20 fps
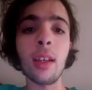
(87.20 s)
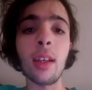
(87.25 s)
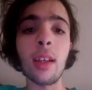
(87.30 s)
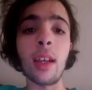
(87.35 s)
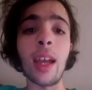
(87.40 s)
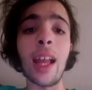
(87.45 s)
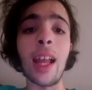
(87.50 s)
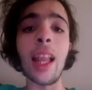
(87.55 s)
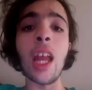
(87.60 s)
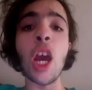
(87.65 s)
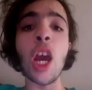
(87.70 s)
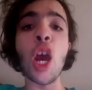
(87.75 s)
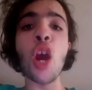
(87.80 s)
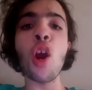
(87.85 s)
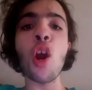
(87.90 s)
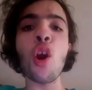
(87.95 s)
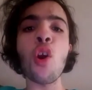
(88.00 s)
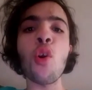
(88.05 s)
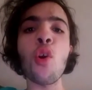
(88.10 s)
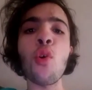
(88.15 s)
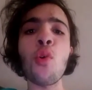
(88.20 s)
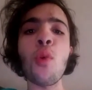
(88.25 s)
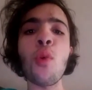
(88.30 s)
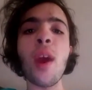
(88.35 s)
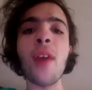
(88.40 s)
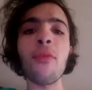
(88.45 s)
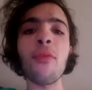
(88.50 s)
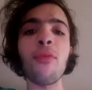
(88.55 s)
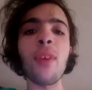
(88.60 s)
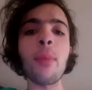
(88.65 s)
Hello,
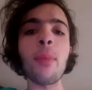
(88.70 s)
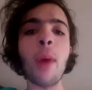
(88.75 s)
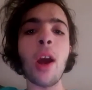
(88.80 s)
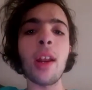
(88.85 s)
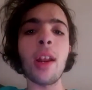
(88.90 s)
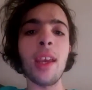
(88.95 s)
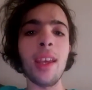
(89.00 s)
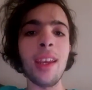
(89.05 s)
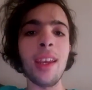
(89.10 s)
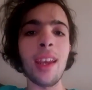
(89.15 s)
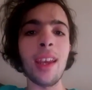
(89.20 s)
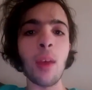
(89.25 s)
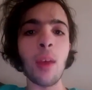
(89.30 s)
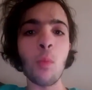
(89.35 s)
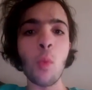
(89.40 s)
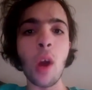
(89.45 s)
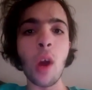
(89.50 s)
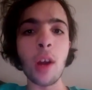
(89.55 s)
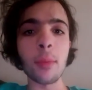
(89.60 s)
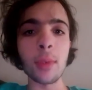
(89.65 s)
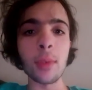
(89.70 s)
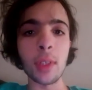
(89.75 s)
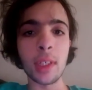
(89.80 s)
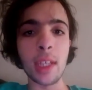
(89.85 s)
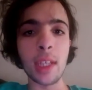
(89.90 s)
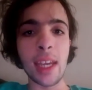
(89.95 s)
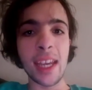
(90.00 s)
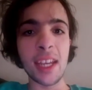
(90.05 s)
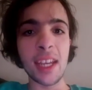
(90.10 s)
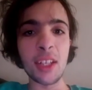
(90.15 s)
everybody, and welcome to
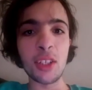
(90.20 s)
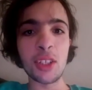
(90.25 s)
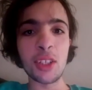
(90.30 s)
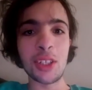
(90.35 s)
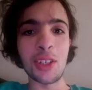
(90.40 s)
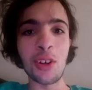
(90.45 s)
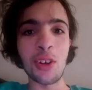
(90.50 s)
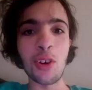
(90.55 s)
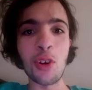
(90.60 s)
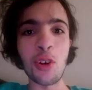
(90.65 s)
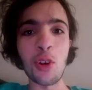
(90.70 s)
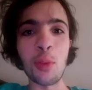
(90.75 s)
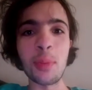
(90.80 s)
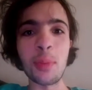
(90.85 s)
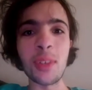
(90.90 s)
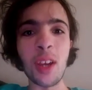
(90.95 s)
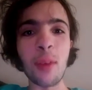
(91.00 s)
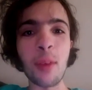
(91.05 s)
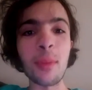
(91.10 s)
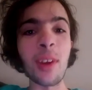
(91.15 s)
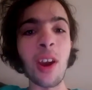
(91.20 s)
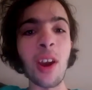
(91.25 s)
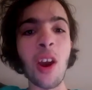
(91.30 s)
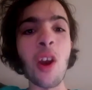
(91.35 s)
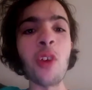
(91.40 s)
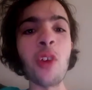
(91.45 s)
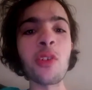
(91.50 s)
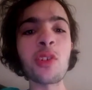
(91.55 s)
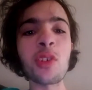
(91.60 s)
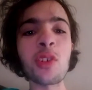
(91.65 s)
Kick It to Scoops. I'm your
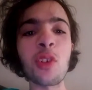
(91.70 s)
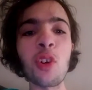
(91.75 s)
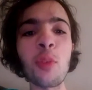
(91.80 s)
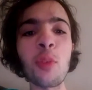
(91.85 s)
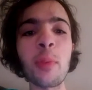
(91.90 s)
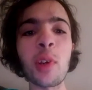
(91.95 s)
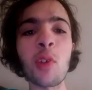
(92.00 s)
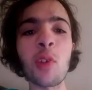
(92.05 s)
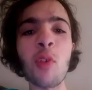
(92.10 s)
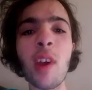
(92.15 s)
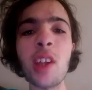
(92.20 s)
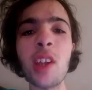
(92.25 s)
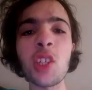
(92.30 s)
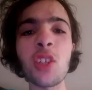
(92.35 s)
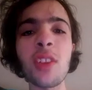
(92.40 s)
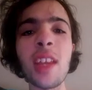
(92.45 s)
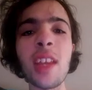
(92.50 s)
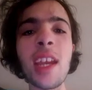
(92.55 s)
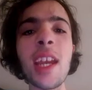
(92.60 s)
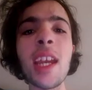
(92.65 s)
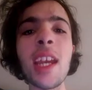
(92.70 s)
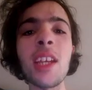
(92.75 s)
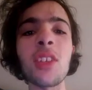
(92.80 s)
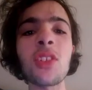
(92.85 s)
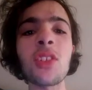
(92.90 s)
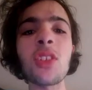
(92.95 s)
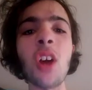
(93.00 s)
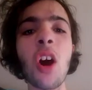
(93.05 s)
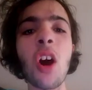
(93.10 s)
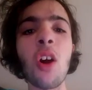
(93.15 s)
host, Cooper Gretsch, the
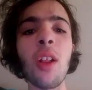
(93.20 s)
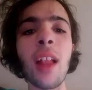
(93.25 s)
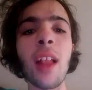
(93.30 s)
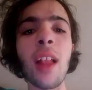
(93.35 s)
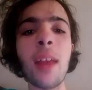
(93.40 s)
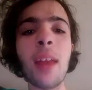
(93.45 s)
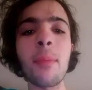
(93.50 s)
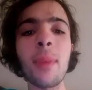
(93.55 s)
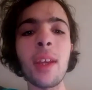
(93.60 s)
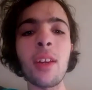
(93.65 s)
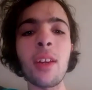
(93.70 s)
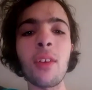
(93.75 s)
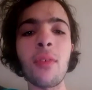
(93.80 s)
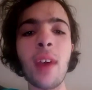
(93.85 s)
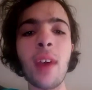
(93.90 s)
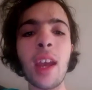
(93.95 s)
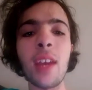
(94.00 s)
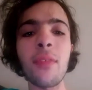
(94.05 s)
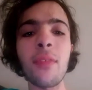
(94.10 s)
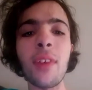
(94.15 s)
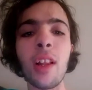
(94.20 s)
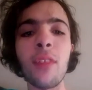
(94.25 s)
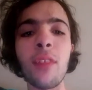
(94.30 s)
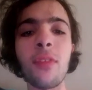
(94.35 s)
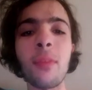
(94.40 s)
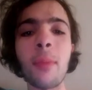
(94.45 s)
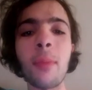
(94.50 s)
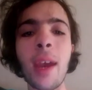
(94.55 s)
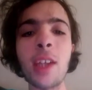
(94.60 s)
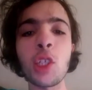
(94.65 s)
sole admin of AFL
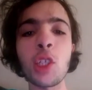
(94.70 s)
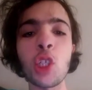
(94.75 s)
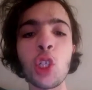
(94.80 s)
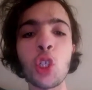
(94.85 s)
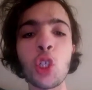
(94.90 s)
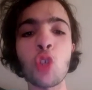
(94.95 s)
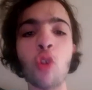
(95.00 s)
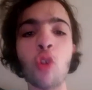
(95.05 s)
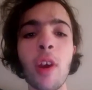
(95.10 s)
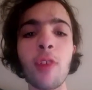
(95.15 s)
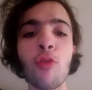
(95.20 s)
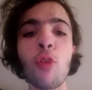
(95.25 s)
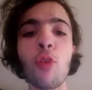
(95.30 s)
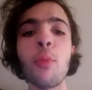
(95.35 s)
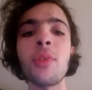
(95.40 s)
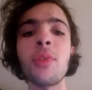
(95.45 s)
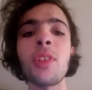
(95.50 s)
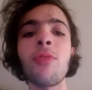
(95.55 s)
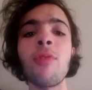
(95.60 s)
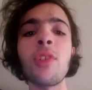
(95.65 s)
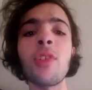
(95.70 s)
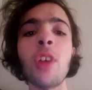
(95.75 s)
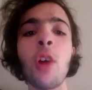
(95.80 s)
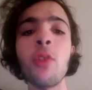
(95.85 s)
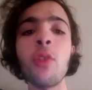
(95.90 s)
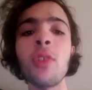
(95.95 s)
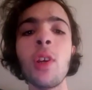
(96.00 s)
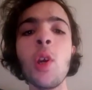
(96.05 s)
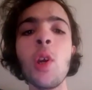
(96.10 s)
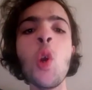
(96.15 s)
information, trade rumors and
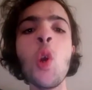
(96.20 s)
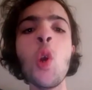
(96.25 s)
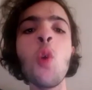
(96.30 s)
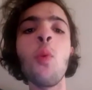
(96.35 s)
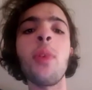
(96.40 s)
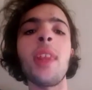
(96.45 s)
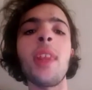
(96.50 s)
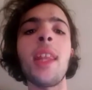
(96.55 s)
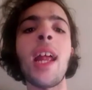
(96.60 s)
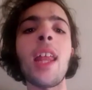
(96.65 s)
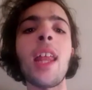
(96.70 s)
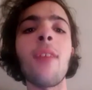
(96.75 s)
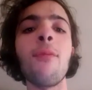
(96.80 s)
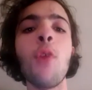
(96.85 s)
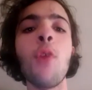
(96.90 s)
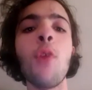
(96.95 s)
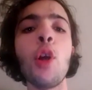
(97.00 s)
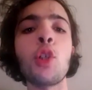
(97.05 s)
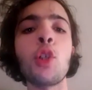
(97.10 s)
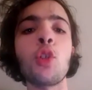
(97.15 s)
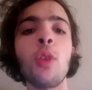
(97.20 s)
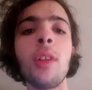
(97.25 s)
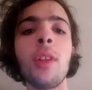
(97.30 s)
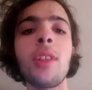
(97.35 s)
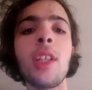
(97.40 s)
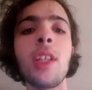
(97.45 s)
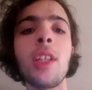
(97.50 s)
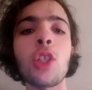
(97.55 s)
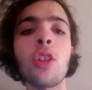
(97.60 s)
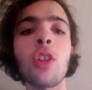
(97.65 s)
results, with another virtual
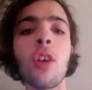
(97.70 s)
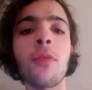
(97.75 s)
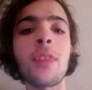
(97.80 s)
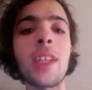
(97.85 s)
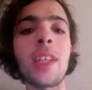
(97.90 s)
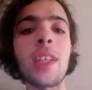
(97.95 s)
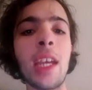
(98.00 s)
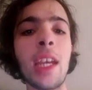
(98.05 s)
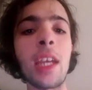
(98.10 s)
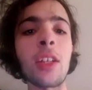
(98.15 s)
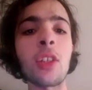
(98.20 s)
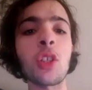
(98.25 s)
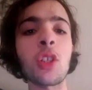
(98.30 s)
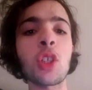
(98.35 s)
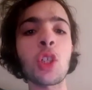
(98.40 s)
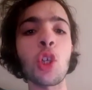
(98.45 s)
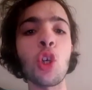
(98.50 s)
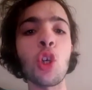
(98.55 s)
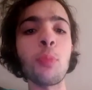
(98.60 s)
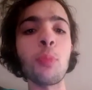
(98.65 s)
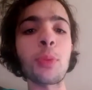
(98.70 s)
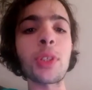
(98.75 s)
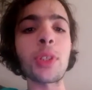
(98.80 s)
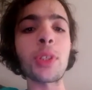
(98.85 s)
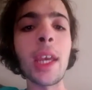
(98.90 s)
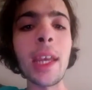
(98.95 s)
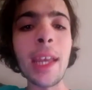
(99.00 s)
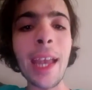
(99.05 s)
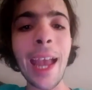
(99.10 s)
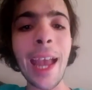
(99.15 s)
edition of Kick It to Scoops.
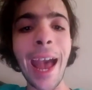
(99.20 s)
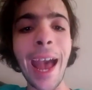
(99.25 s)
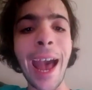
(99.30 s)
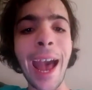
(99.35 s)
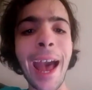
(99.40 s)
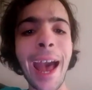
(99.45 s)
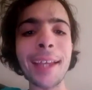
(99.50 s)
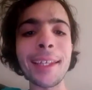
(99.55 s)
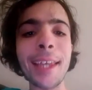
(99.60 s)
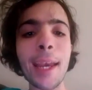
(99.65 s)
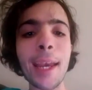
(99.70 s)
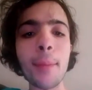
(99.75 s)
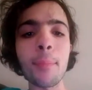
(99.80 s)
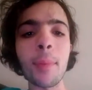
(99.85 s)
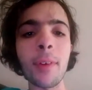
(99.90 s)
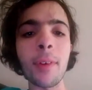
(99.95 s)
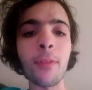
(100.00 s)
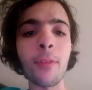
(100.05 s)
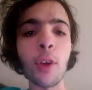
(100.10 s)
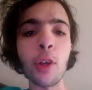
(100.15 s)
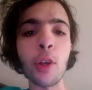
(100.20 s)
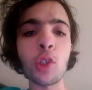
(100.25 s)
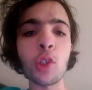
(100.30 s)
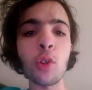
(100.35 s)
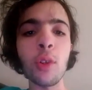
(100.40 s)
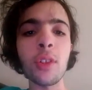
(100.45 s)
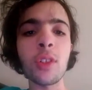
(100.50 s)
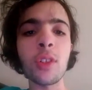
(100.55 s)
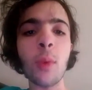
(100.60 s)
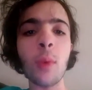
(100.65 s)
Yep,
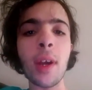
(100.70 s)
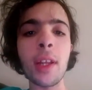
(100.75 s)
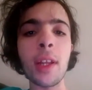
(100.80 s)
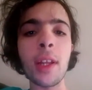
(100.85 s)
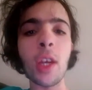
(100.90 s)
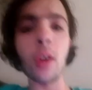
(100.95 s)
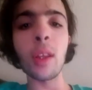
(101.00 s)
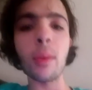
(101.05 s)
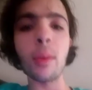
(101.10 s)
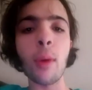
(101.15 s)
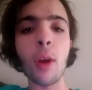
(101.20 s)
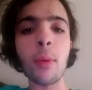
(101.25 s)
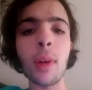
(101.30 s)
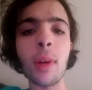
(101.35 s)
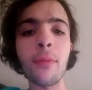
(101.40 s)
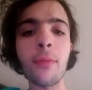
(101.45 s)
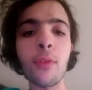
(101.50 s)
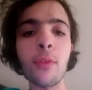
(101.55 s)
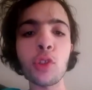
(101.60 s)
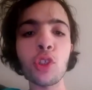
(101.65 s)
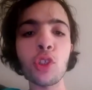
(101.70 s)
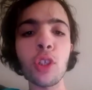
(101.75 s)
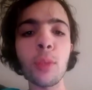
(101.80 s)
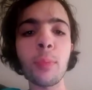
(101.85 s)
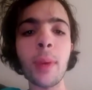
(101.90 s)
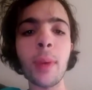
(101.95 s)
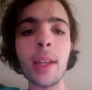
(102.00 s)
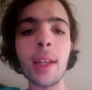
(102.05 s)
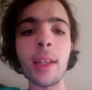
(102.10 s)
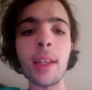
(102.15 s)
virtual is the way to go at the moment, unfortunately,
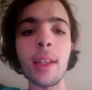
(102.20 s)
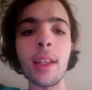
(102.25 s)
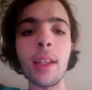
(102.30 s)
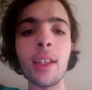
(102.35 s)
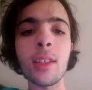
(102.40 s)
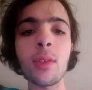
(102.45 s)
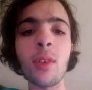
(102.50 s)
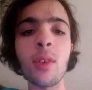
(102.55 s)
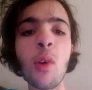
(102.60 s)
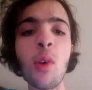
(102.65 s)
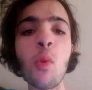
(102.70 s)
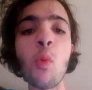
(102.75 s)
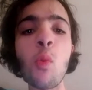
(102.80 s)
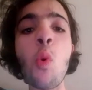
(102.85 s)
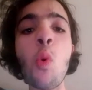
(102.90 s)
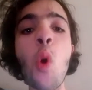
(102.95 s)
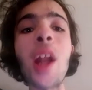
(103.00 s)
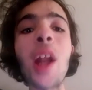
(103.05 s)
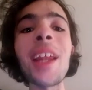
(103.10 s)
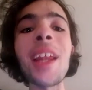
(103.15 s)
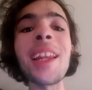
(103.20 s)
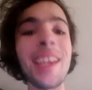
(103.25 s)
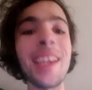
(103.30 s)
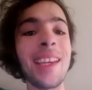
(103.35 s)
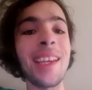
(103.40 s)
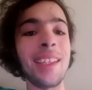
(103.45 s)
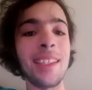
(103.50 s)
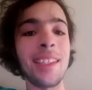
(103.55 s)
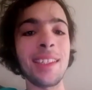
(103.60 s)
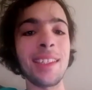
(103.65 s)
but it is what it
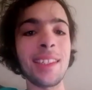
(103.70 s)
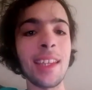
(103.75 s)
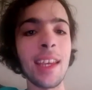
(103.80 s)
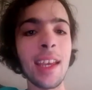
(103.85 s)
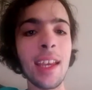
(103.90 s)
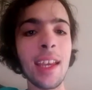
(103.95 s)
is.